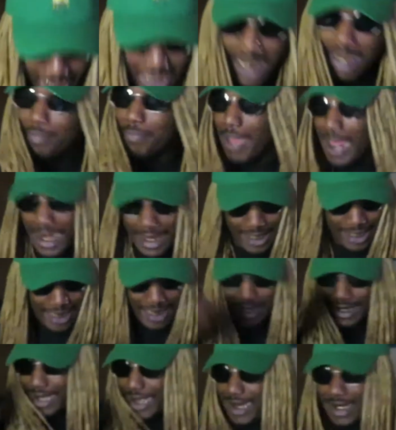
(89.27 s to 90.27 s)
Anybody
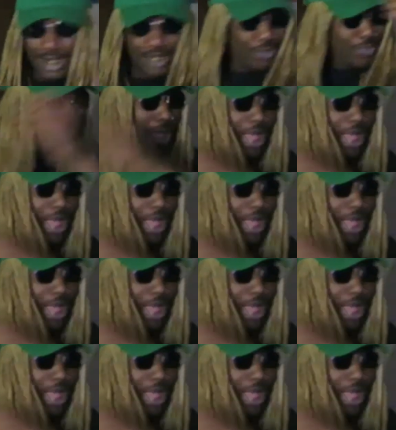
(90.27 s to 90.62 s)
can get this,